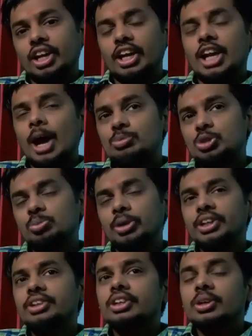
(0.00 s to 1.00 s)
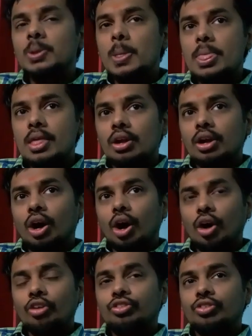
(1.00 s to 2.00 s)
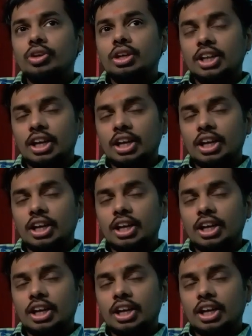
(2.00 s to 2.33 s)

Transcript: The elapsement of